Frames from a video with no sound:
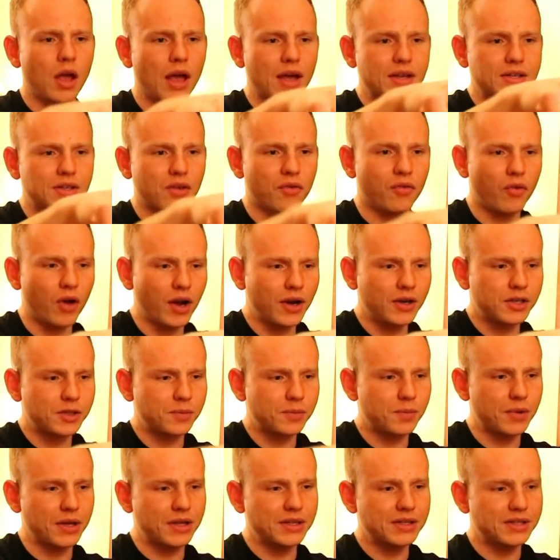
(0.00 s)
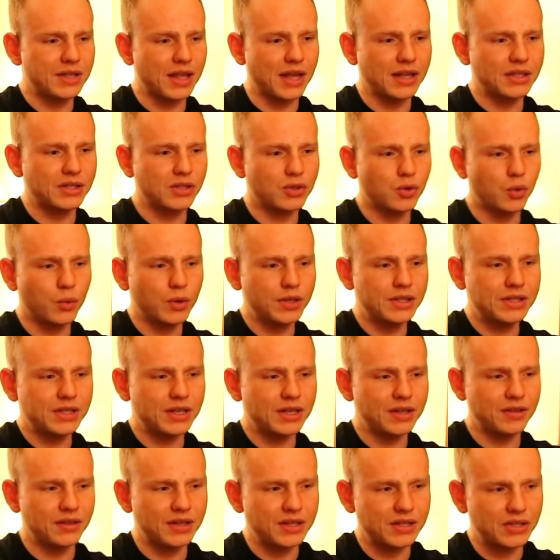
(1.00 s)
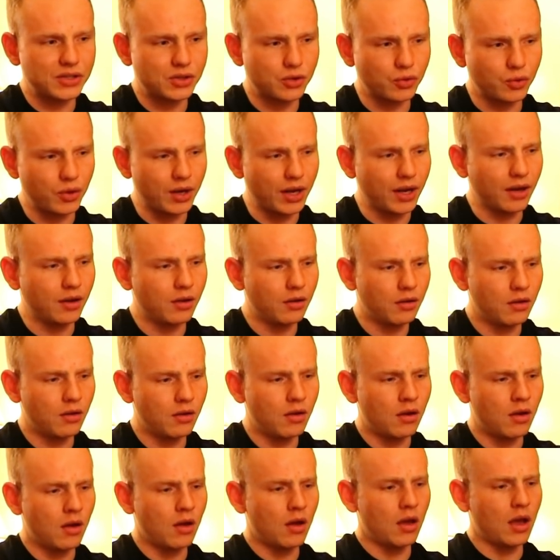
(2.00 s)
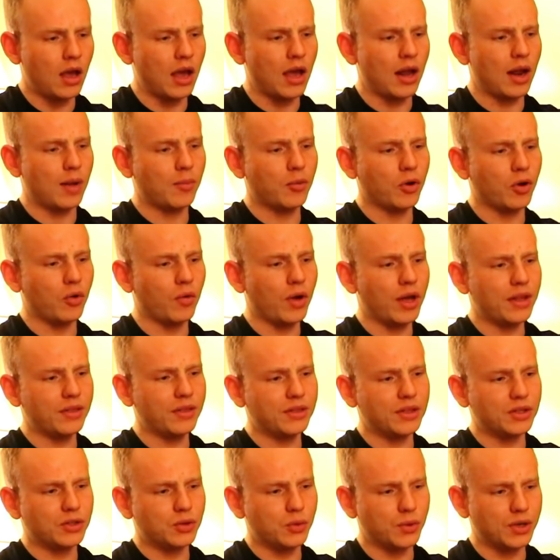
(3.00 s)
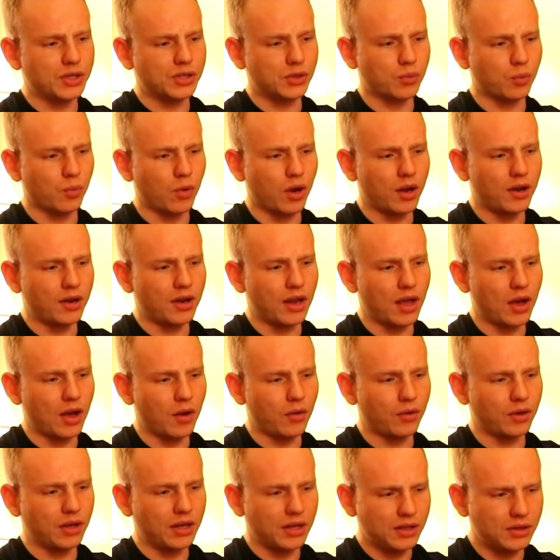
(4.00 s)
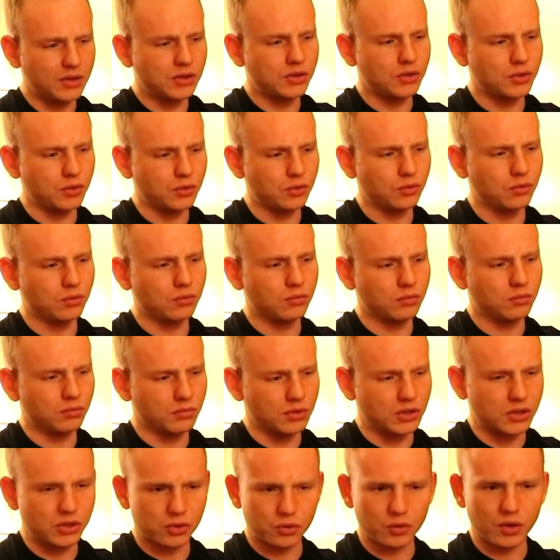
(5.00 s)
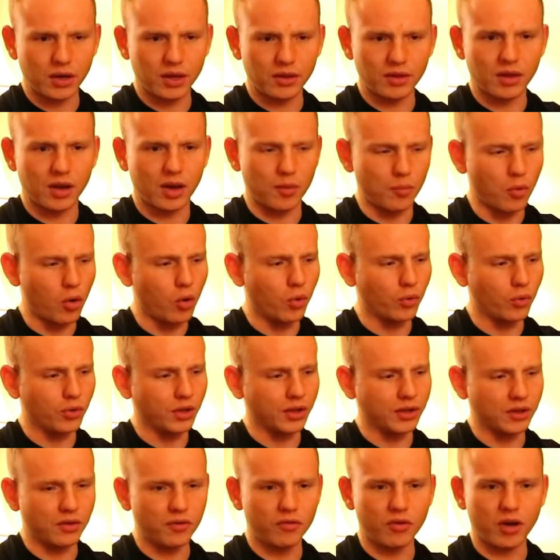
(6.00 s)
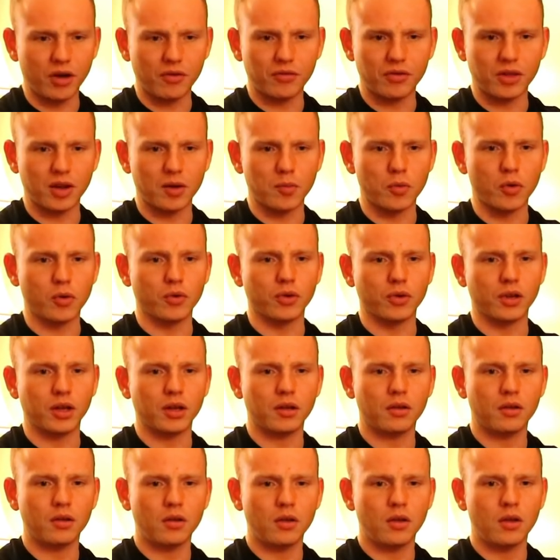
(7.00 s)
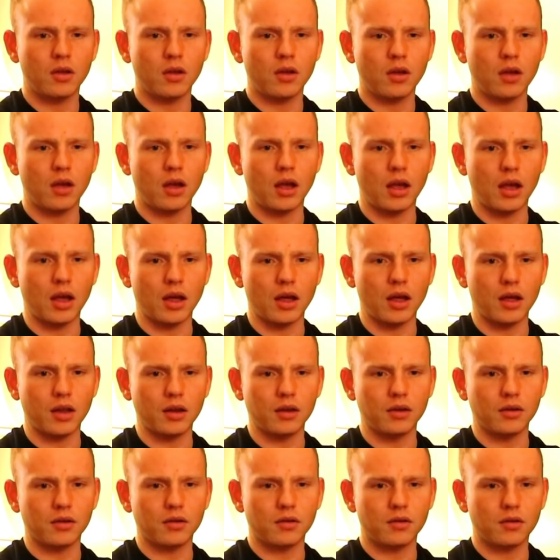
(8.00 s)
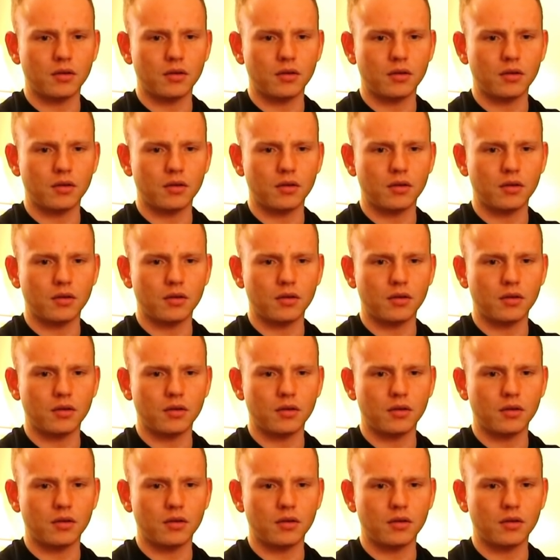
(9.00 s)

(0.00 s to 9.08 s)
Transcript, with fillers: As the flyer spins, that's twisting this string and I'm going to let the twist run down into the string that I'm holding, the fluff that I'm holding, and